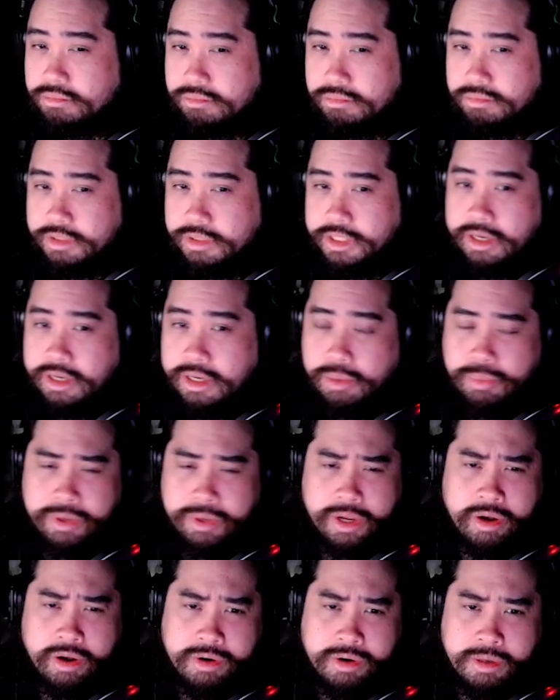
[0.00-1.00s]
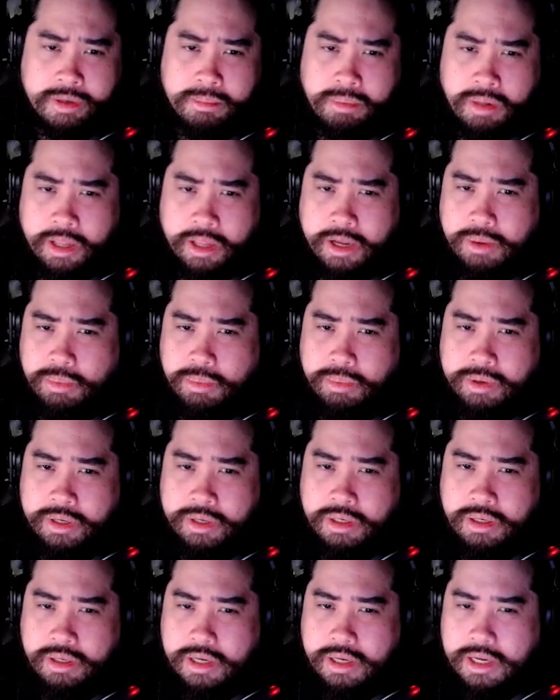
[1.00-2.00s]
seeing that we are in Plat
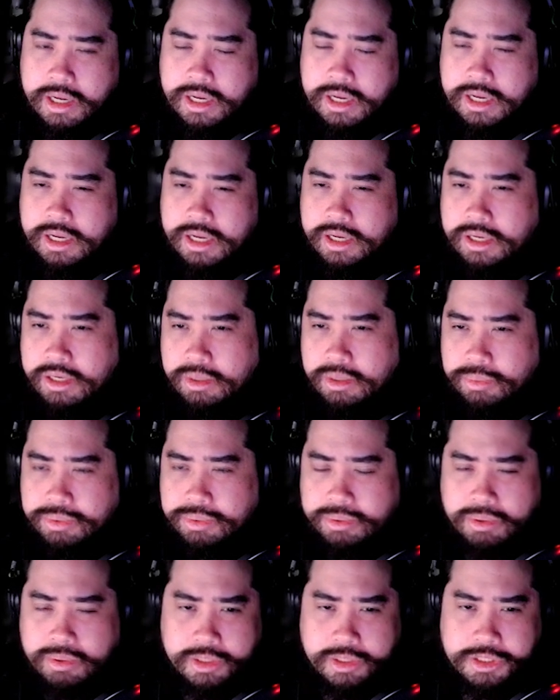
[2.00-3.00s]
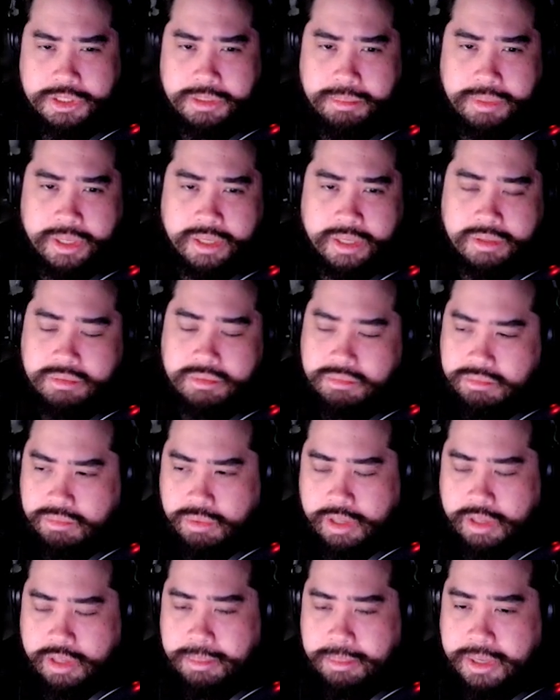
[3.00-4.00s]
1. The real question being,
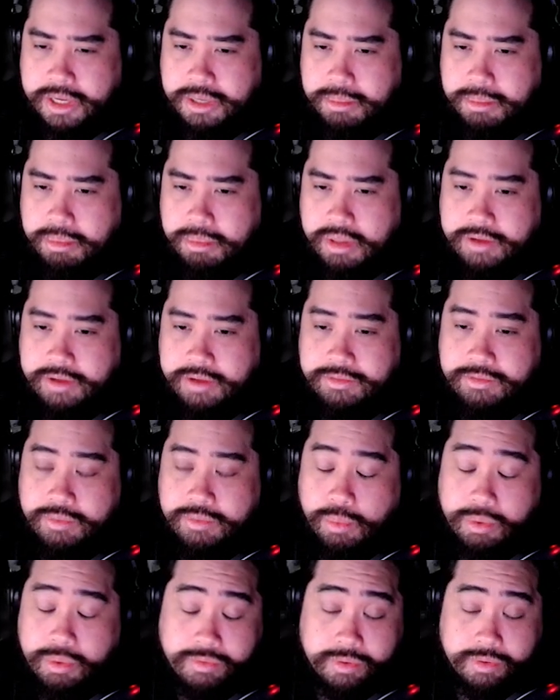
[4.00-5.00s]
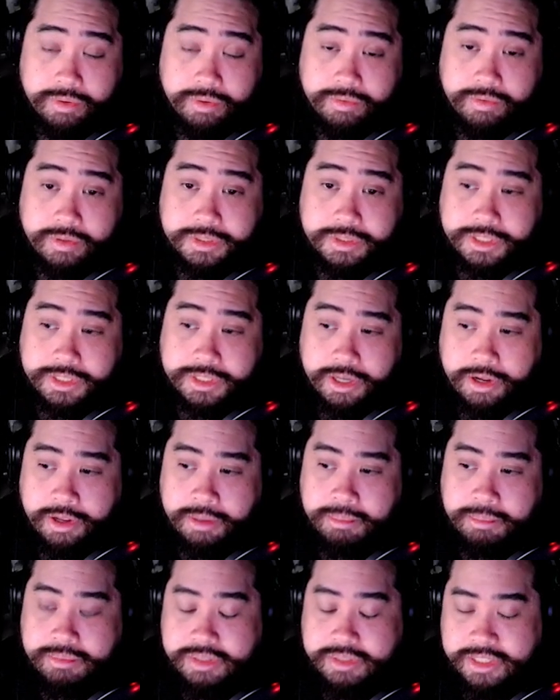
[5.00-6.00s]
will I make it a Plat 4 for the first
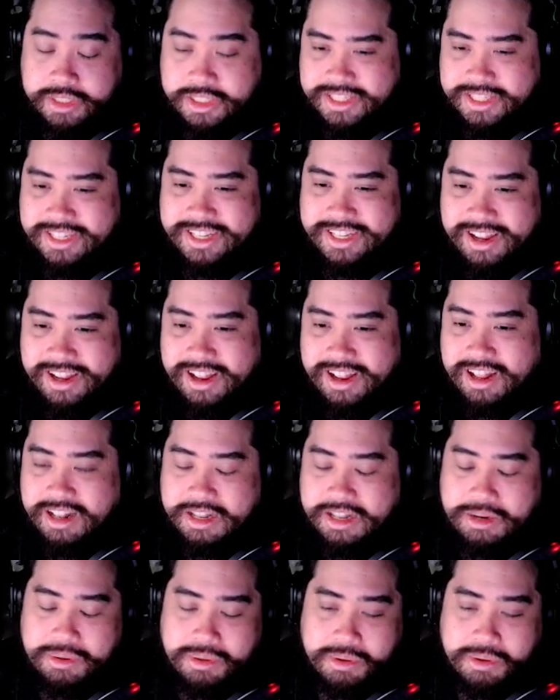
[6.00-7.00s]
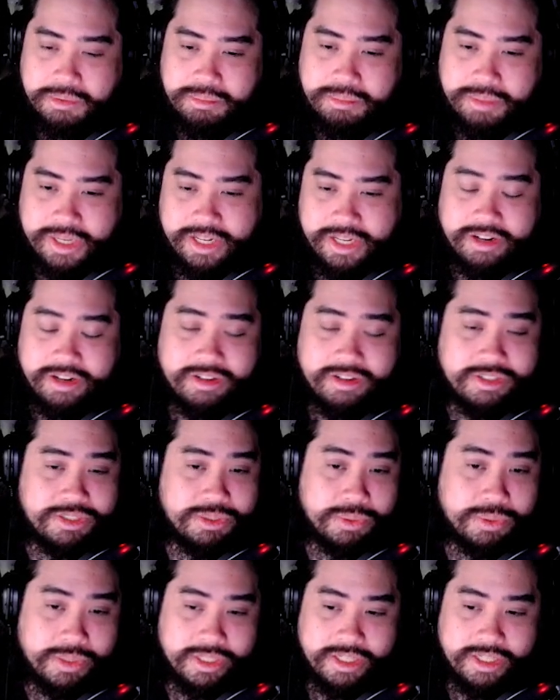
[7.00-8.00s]
time, let alone be it on a
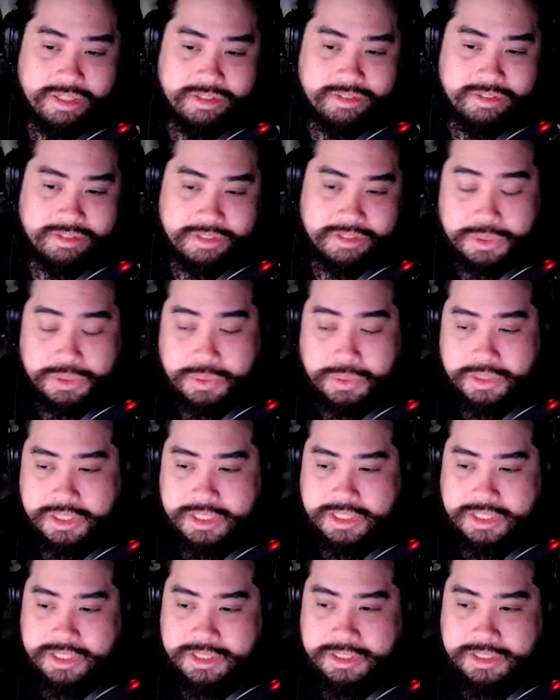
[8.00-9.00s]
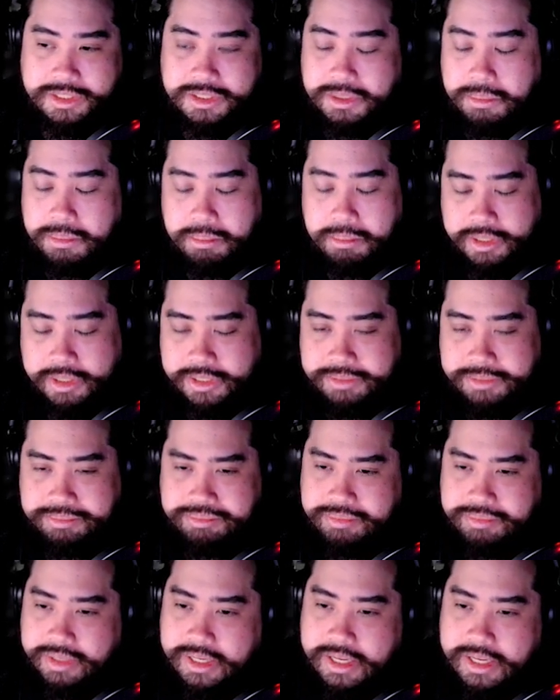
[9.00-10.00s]
short distance? But
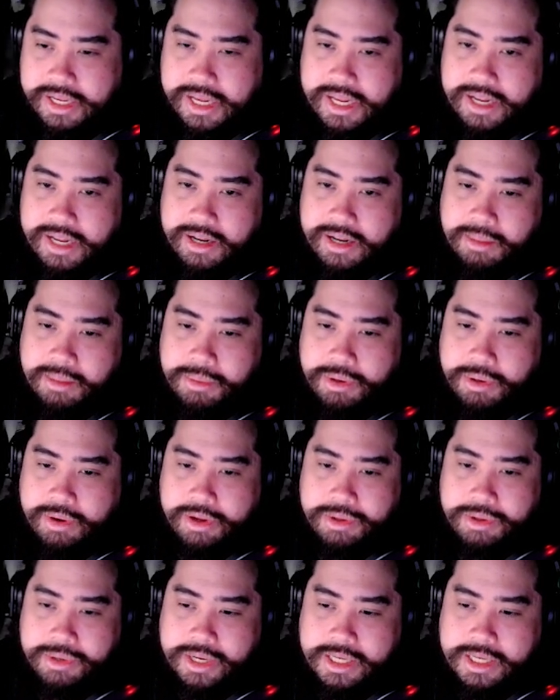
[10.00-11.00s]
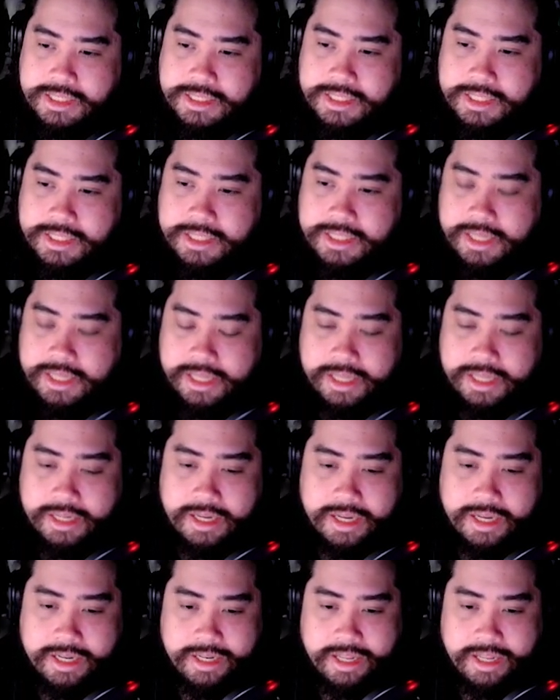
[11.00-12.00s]
Let me know how you guys did in
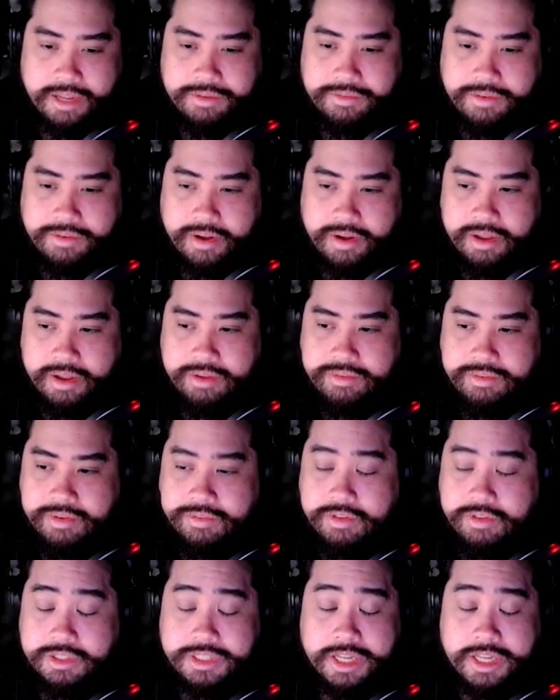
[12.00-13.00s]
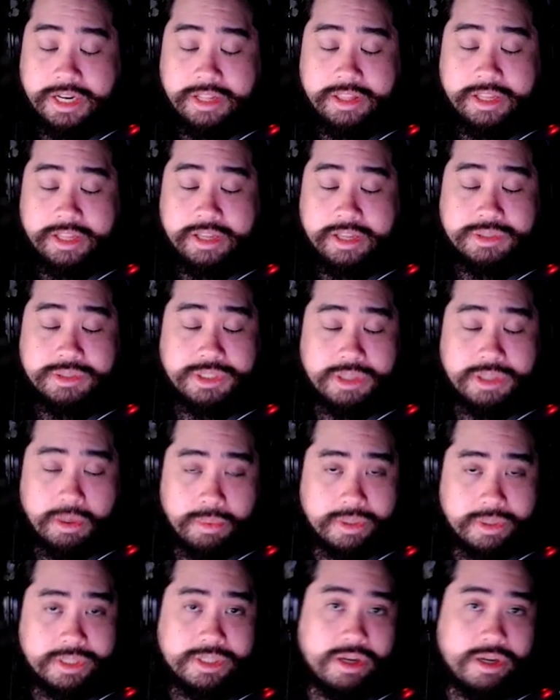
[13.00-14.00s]
day 5. If there's anything else y'all
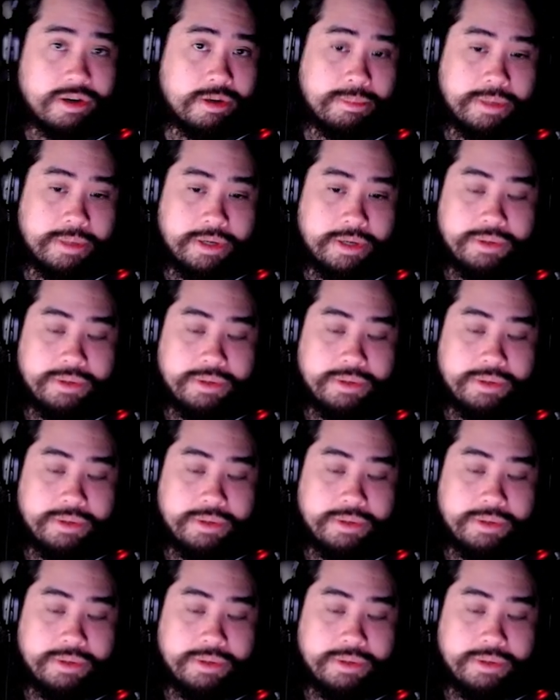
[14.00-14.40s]
want to talk about